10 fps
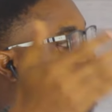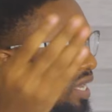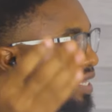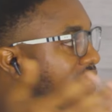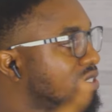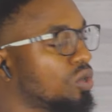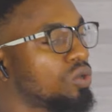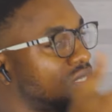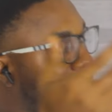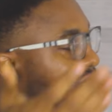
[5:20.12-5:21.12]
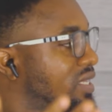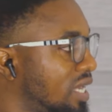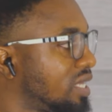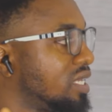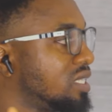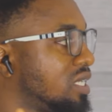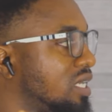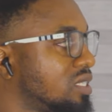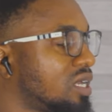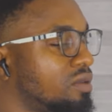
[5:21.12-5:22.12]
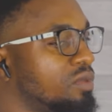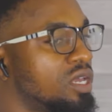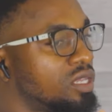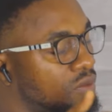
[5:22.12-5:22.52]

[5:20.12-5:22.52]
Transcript: decades or 9 decades in time. The